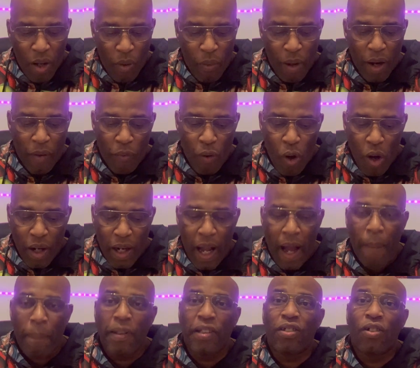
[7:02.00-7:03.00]
where a raw
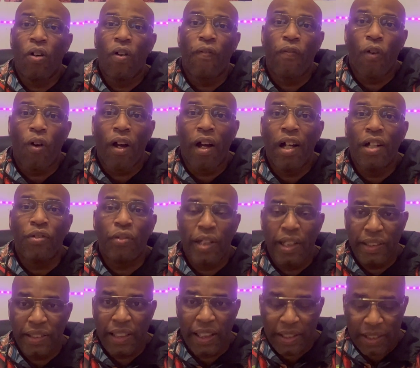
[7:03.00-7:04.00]
copy sold for
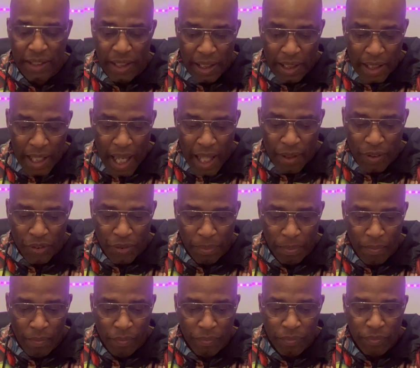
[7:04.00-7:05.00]
$116.
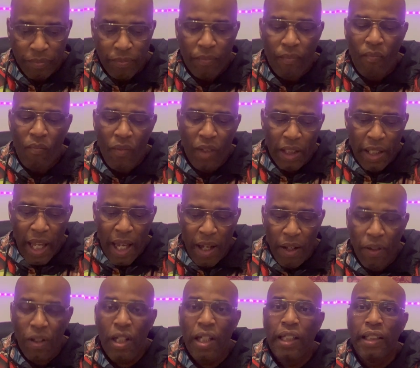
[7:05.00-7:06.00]

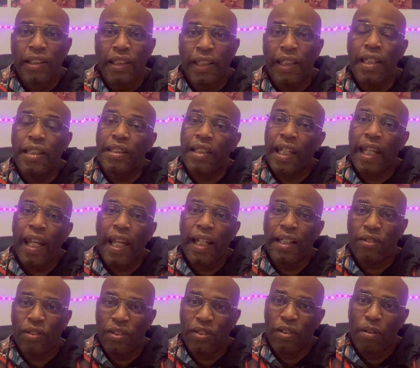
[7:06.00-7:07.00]
Now, to get your
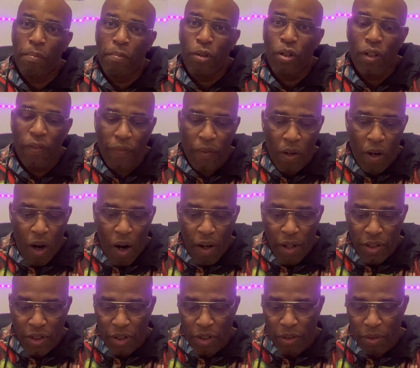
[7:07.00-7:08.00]
hands on some beautiful
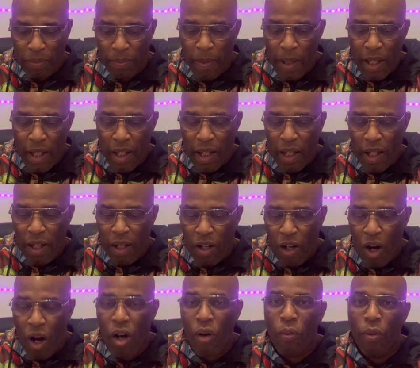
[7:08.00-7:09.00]
Artgerm, uh,
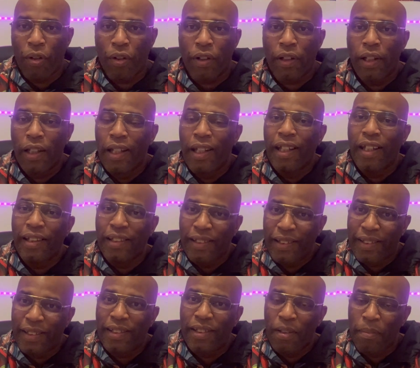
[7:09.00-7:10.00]
artwork,
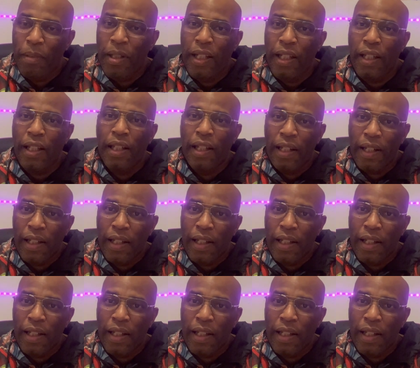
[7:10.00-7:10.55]
to me,